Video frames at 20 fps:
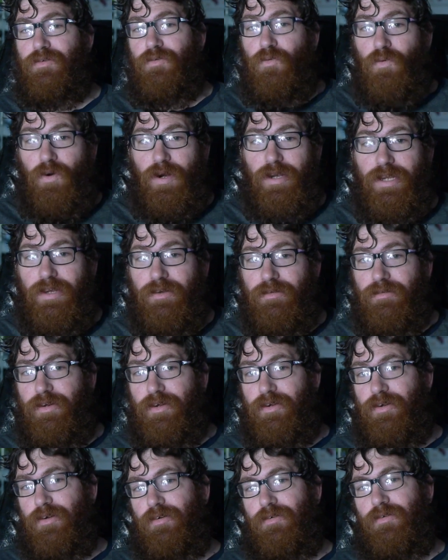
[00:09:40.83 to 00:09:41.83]
what you
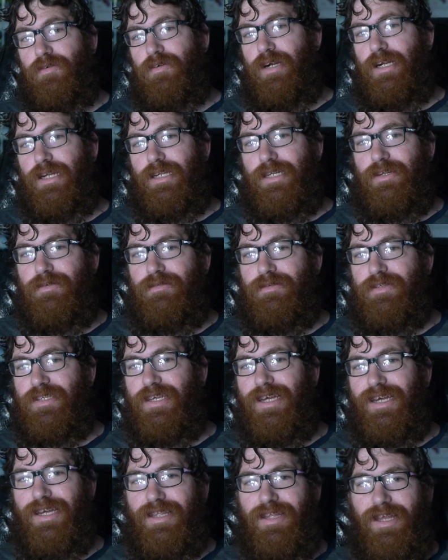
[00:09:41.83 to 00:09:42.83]
do and you
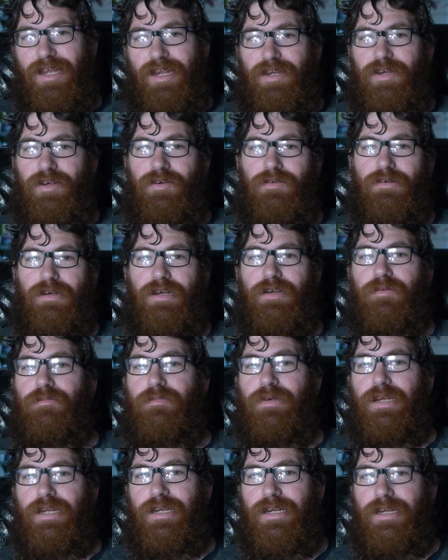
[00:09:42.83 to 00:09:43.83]
say that you're a
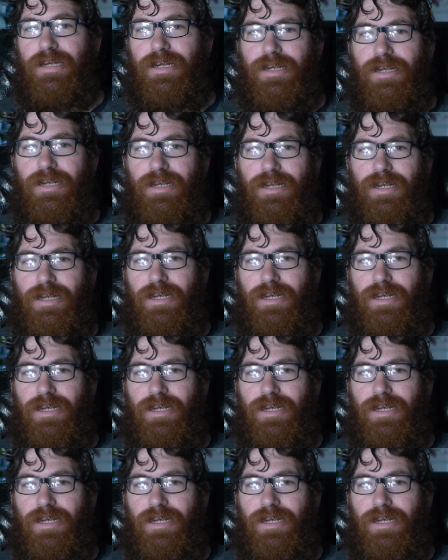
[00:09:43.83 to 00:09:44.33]
comedian